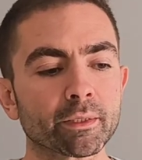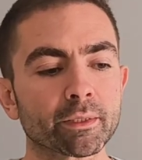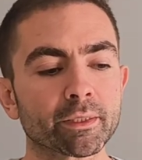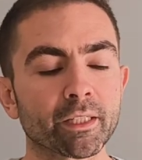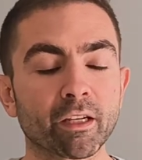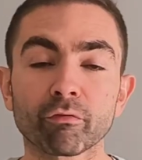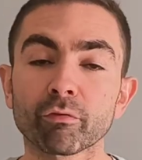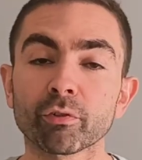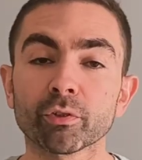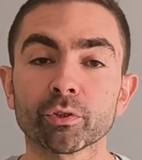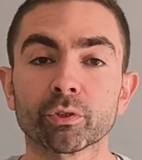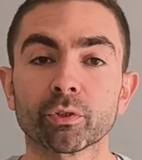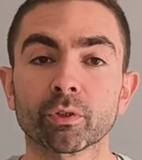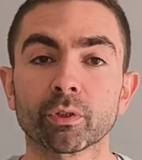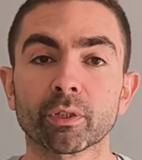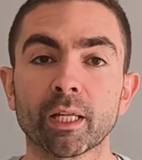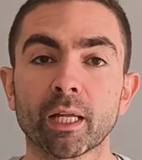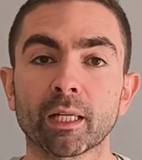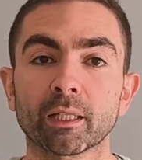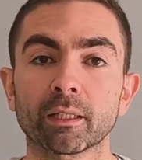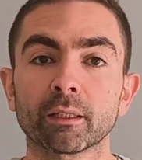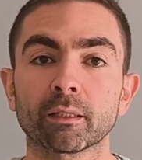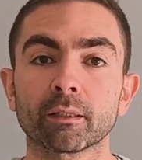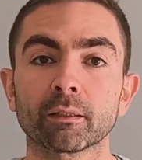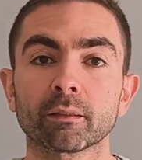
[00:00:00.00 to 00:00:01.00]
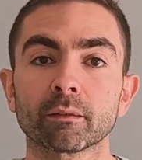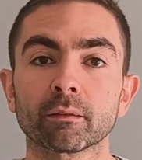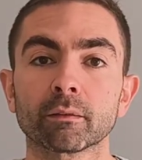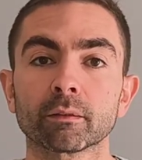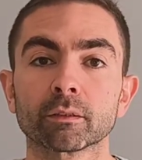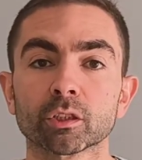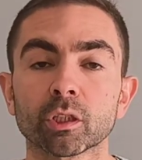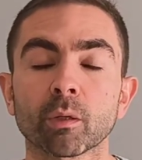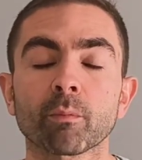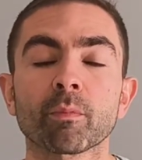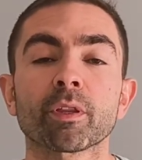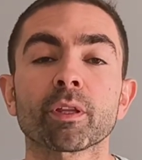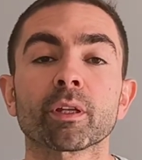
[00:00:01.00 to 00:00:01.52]
say for sure that
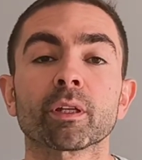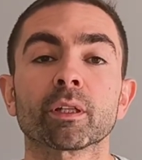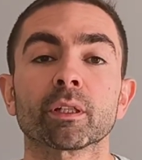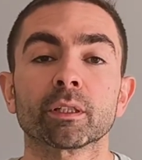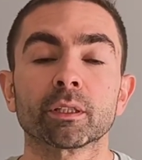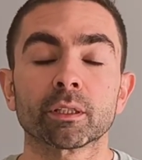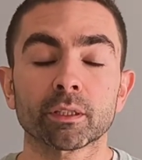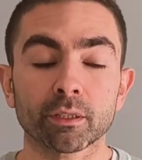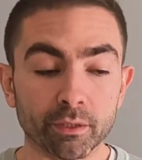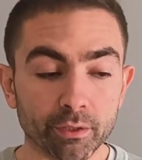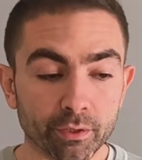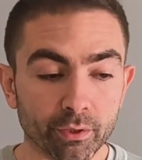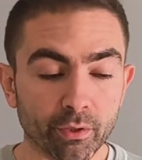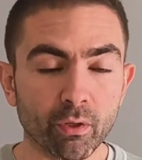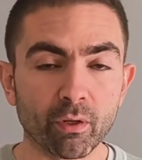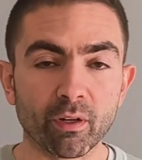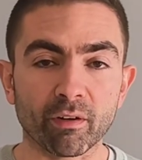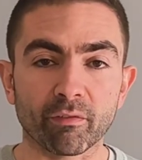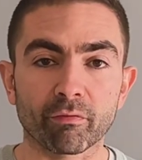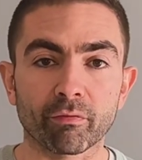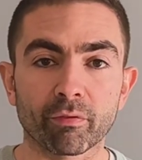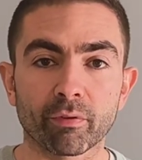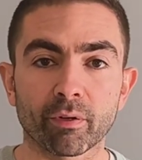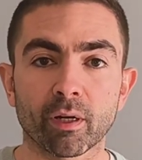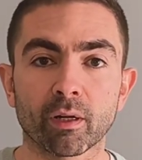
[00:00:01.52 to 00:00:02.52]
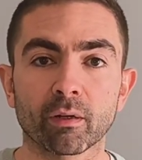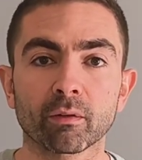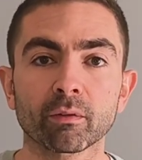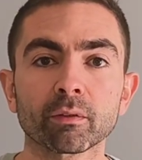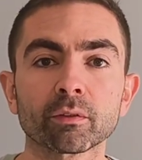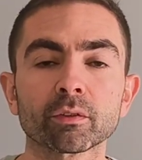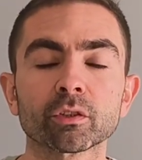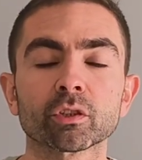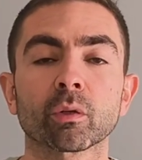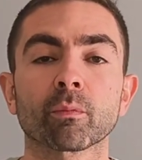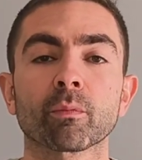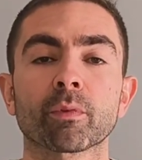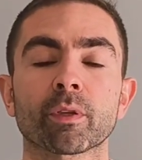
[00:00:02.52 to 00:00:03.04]
something is not a fraud,
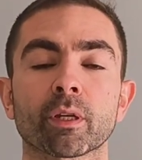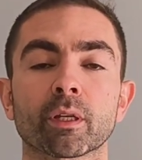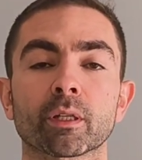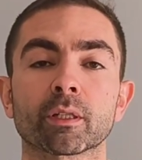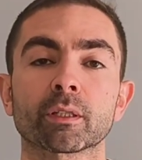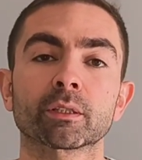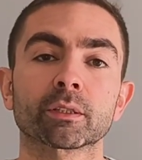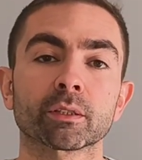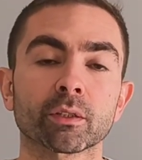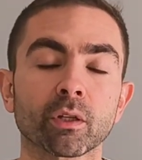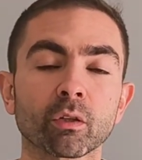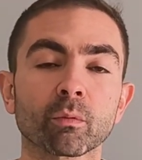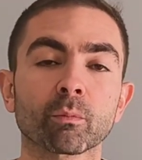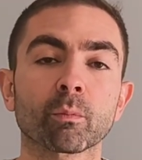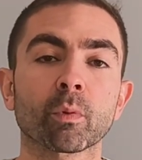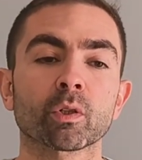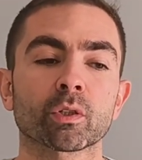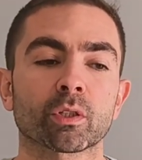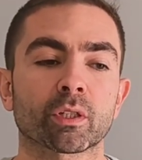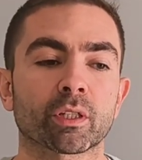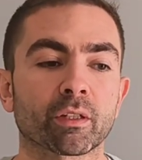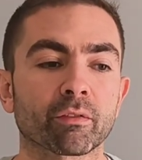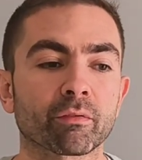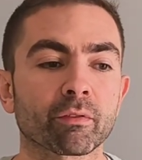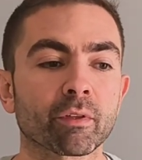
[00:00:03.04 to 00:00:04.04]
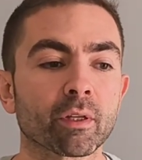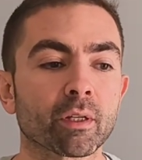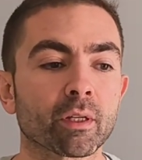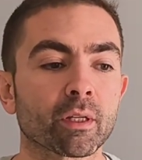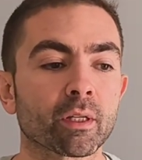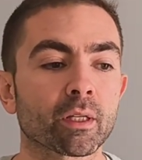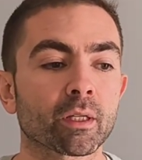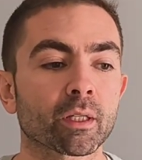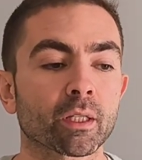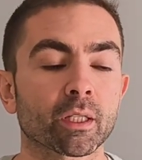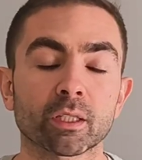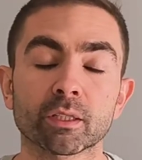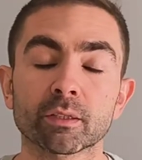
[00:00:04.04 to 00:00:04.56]
something is not positive.
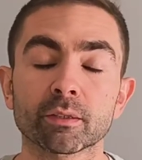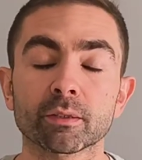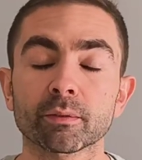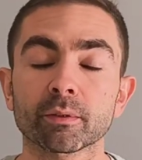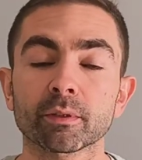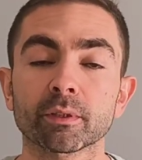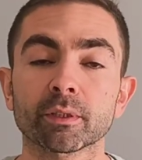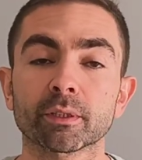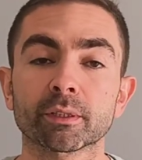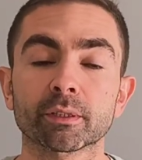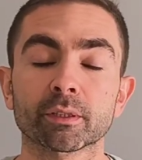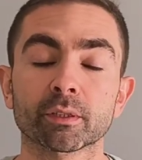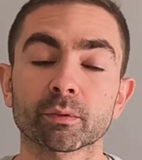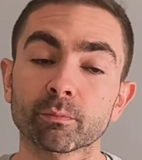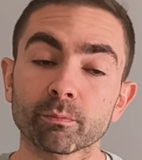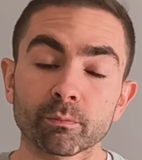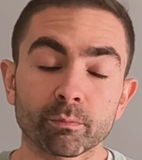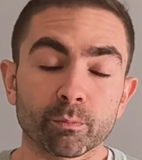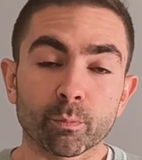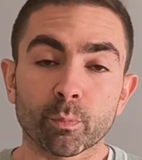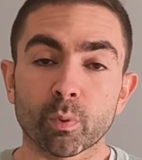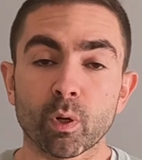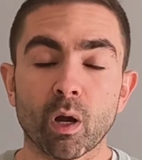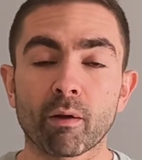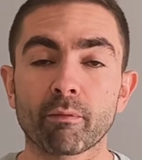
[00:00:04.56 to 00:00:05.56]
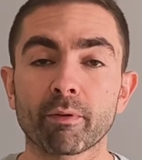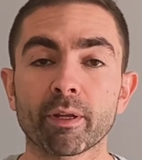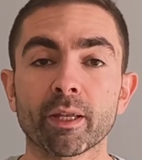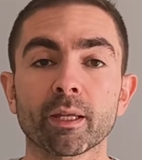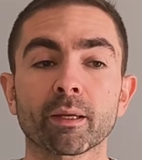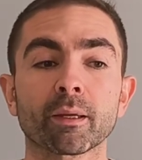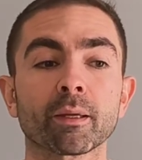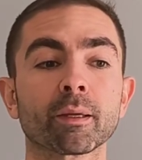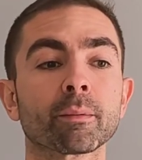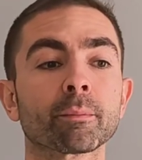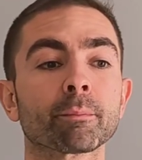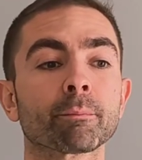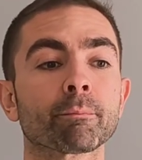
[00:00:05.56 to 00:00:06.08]
It's
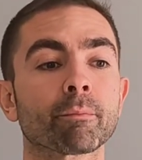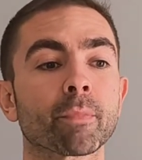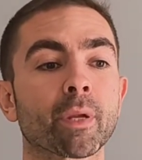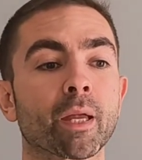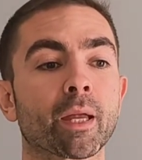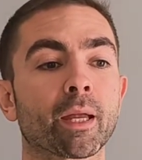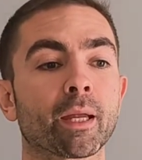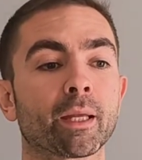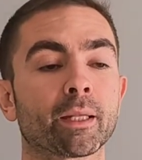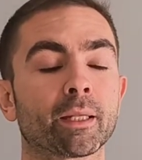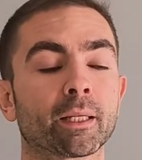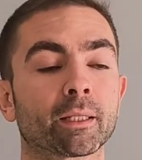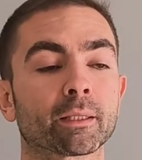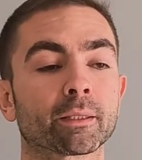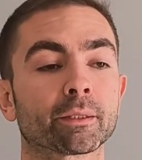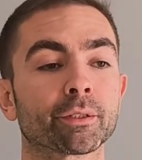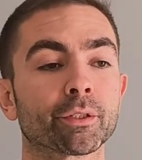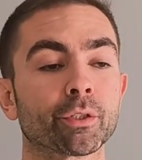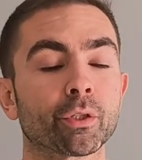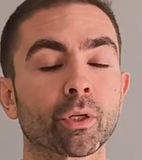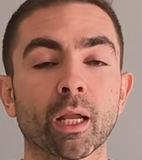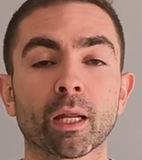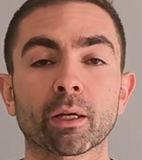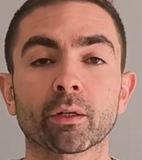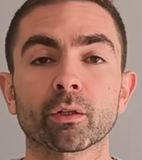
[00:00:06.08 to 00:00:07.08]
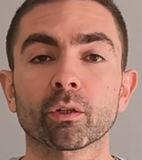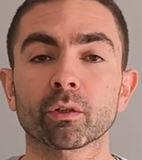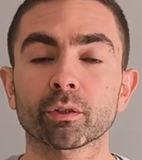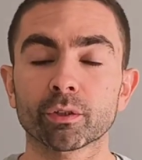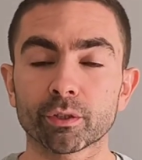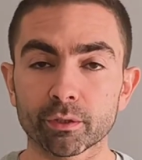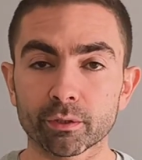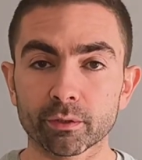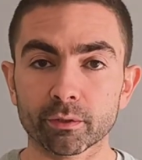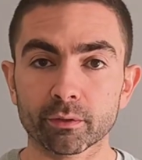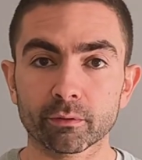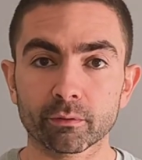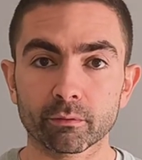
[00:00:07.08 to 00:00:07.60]
probably that you cannot
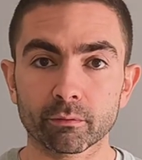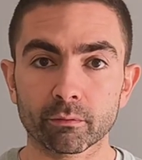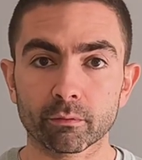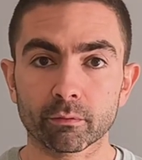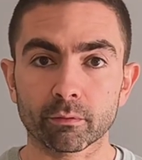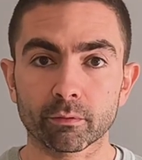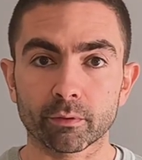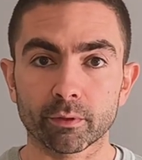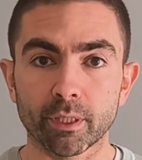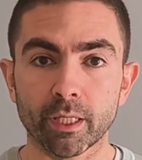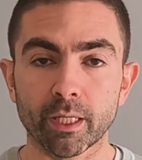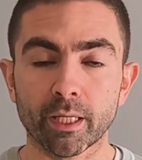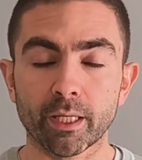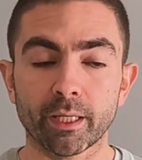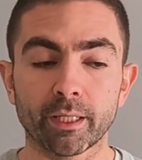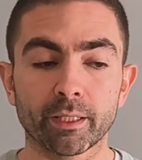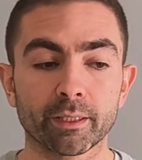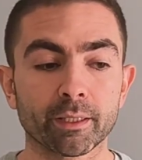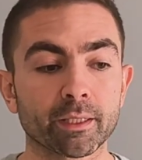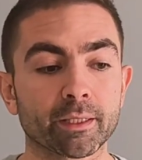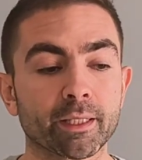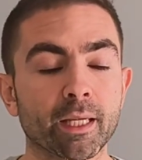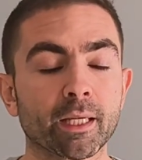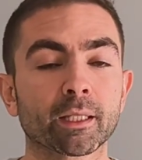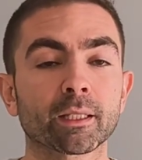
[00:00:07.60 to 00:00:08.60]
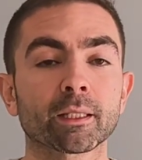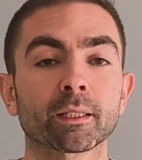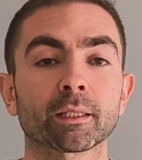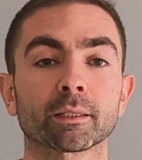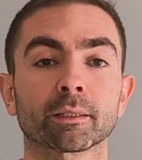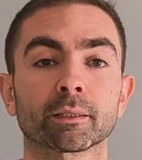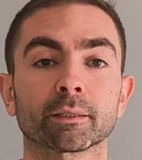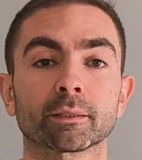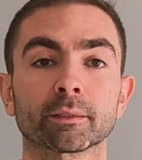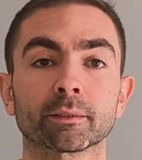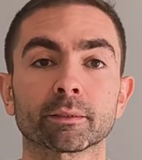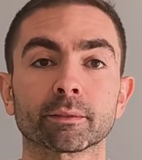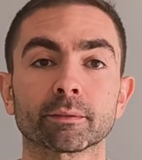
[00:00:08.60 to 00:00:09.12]
detect
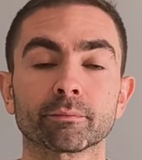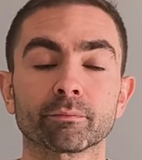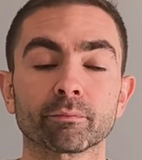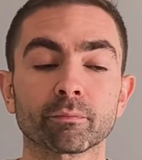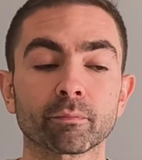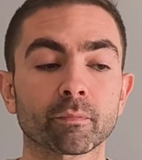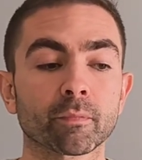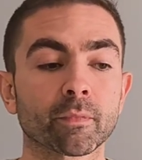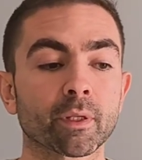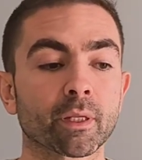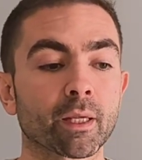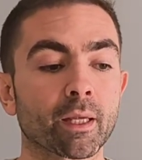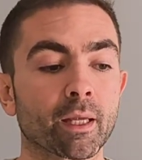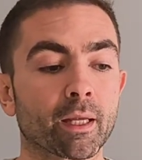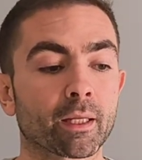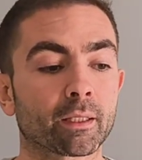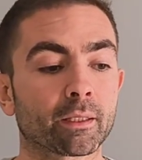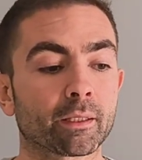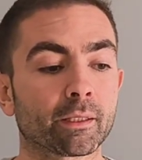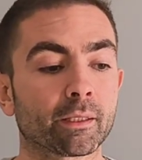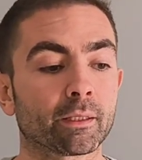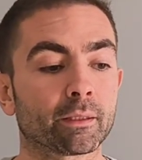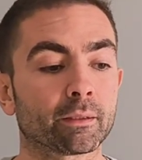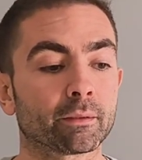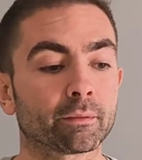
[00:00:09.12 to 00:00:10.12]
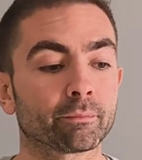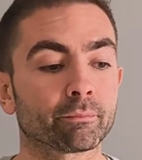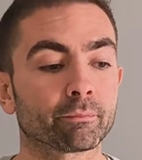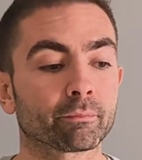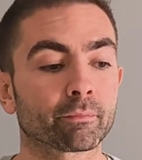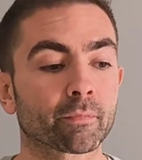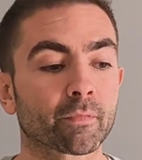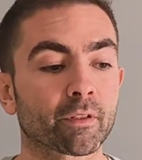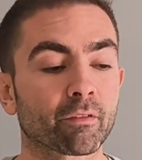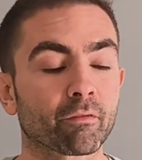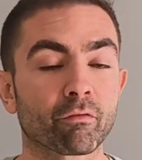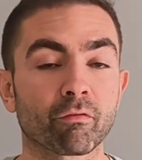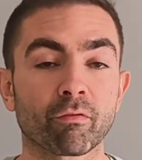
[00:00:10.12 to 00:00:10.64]
and
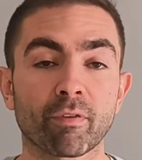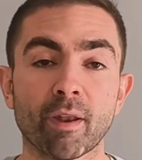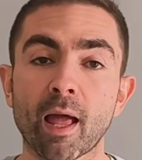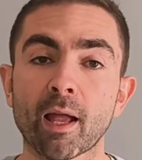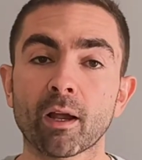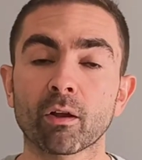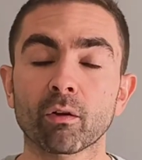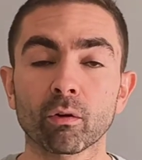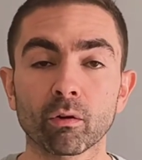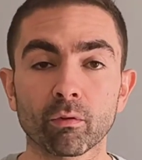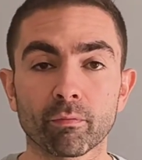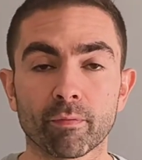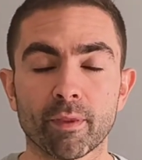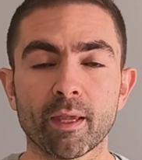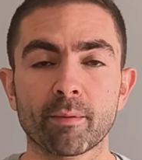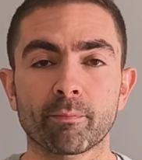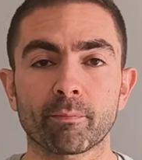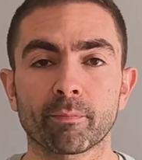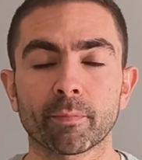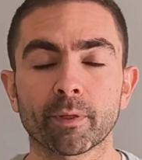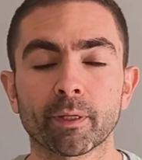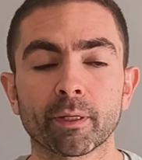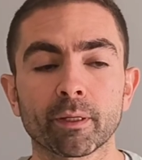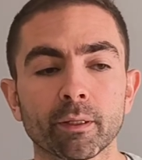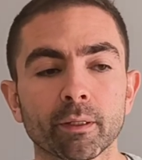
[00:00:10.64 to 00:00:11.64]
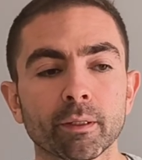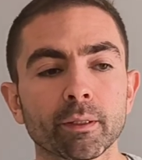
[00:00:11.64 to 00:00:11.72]
flag all of them.